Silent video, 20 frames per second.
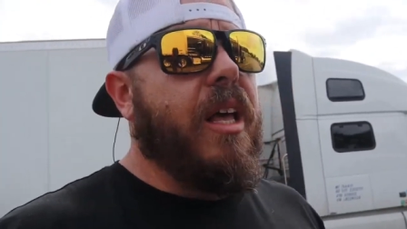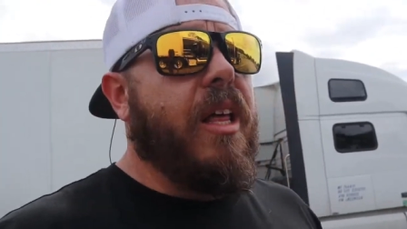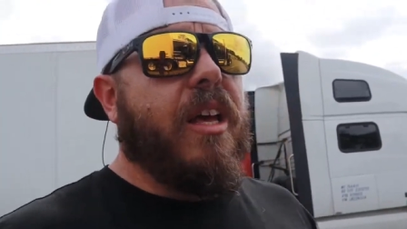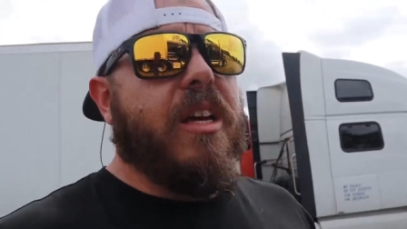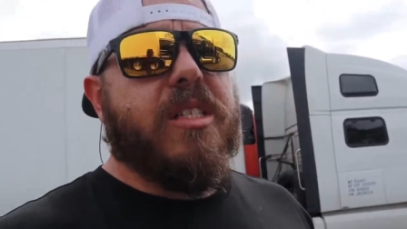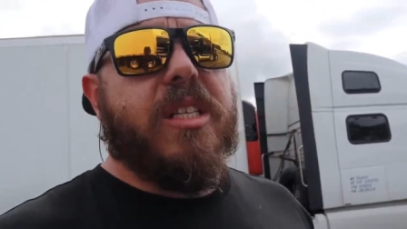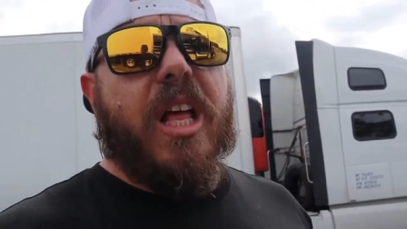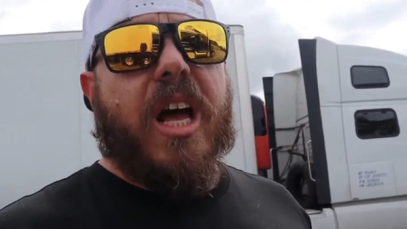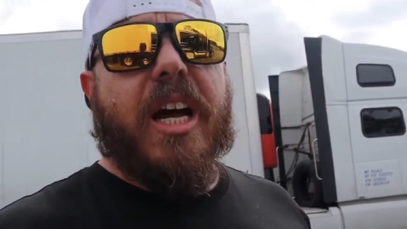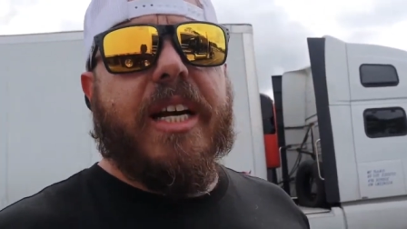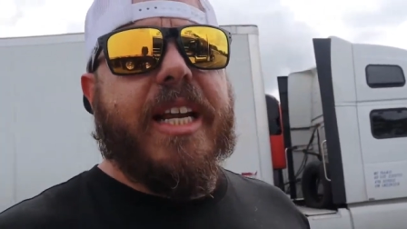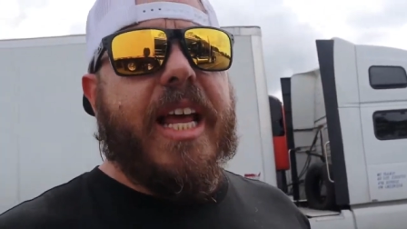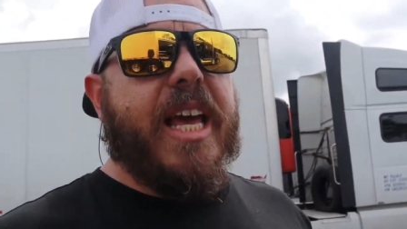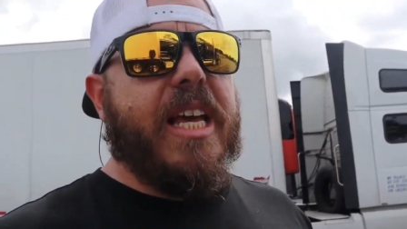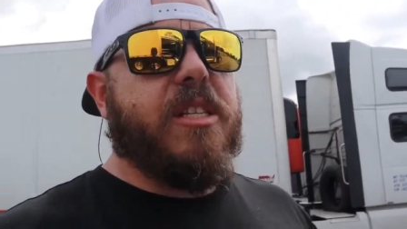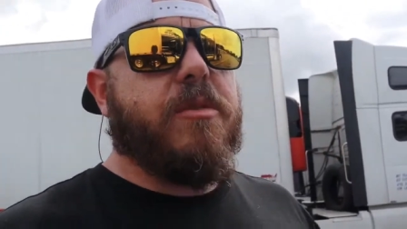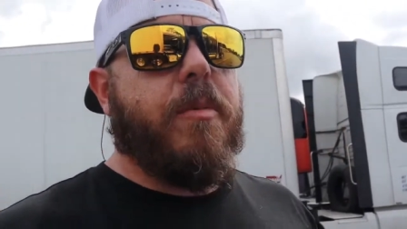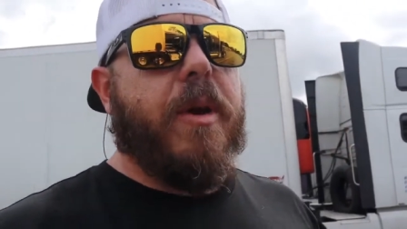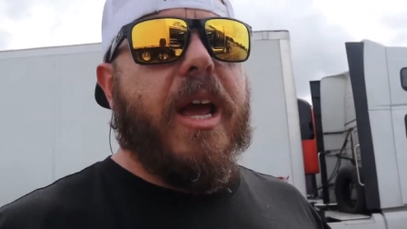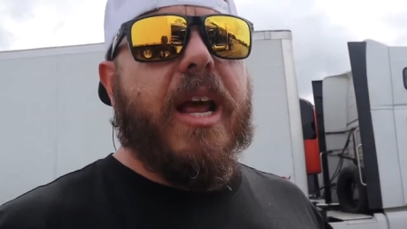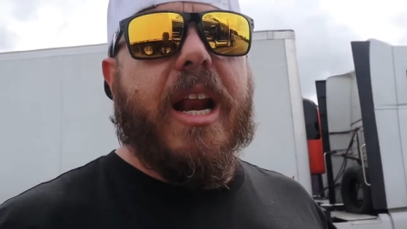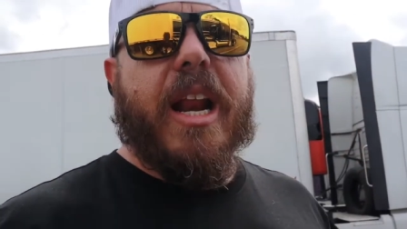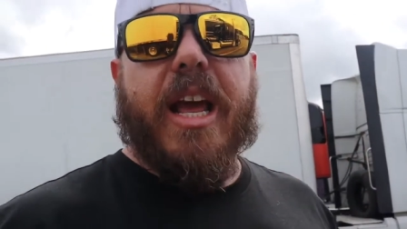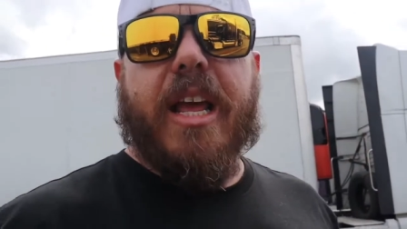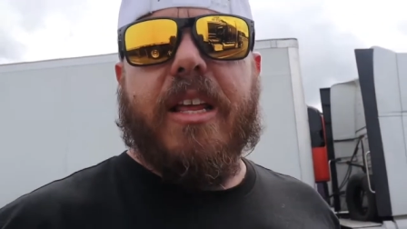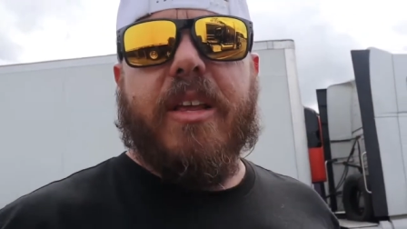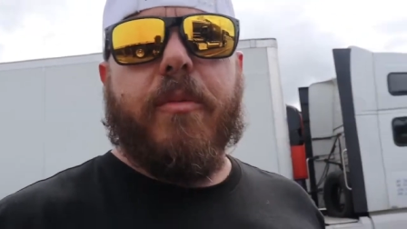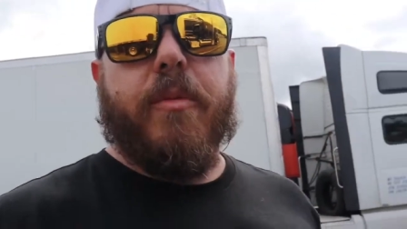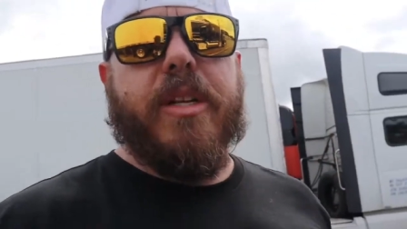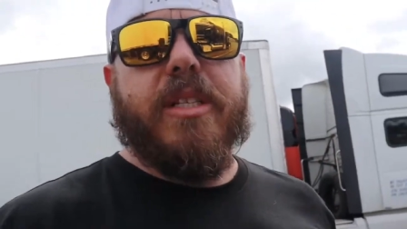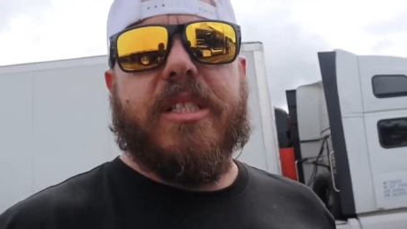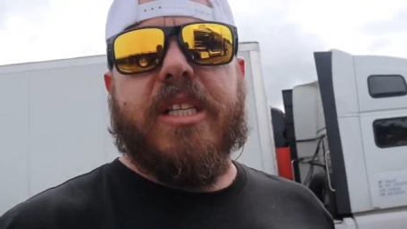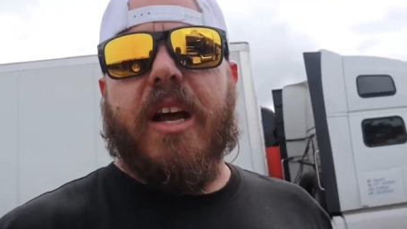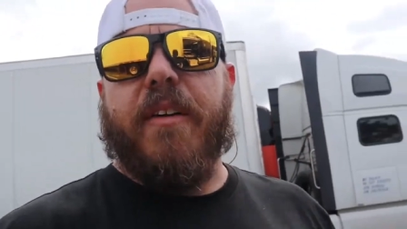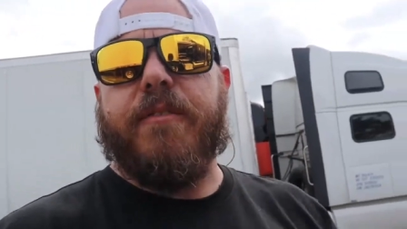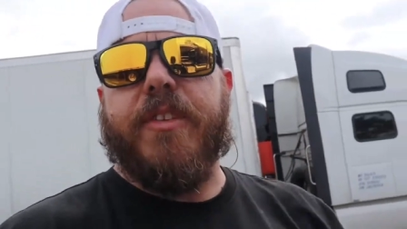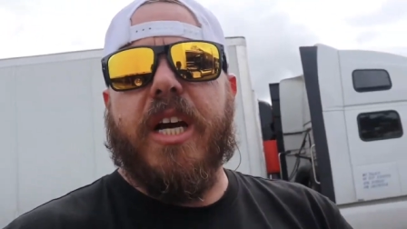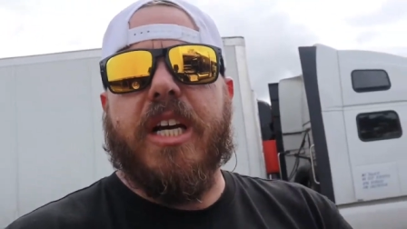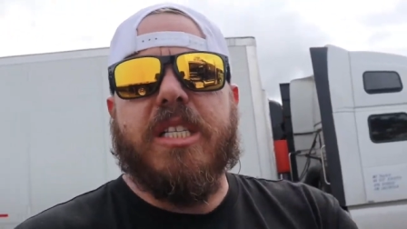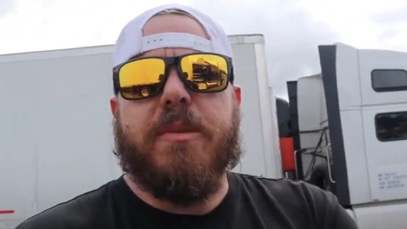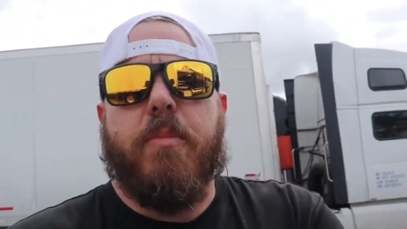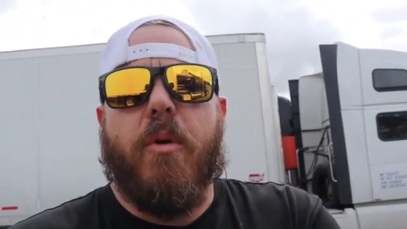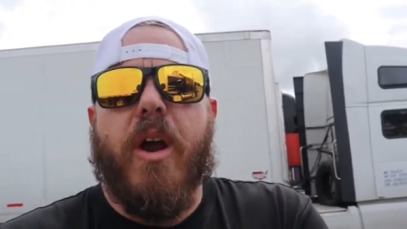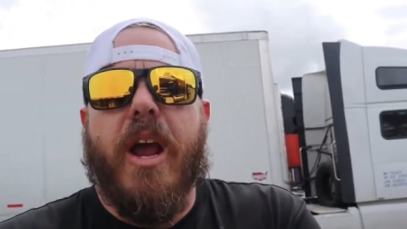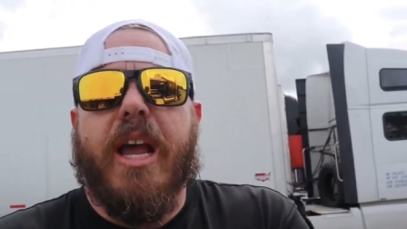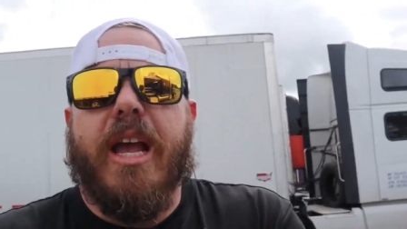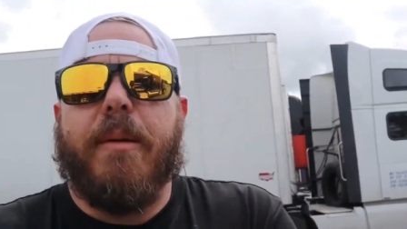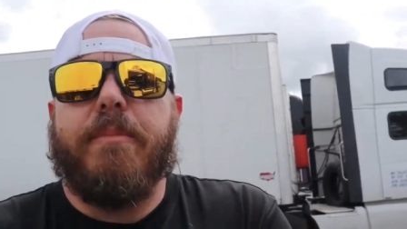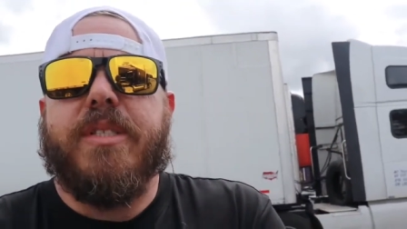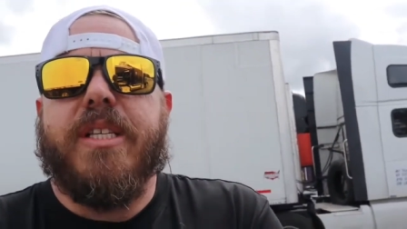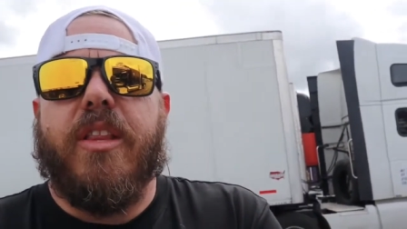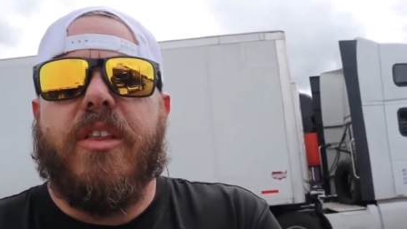There's a lot of days, man, that when stuff does break, I'm sitting